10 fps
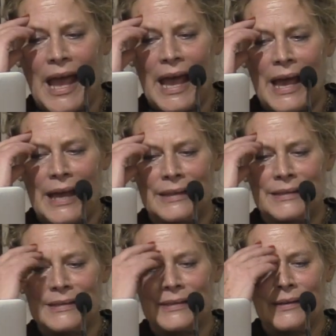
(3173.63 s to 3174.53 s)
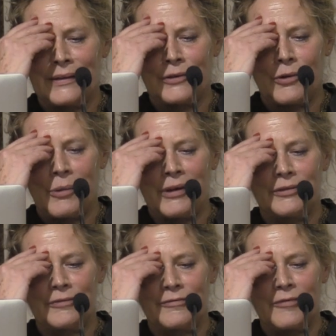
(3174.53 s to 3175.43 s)
and a
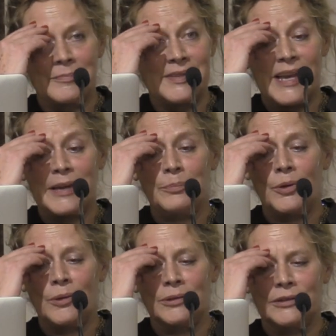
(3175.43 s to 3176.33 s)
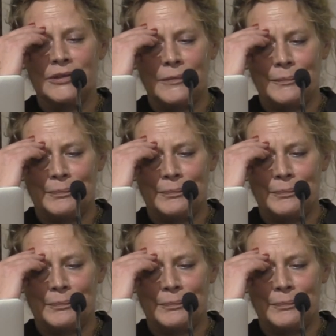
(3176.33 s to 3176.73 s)
quote from Sebald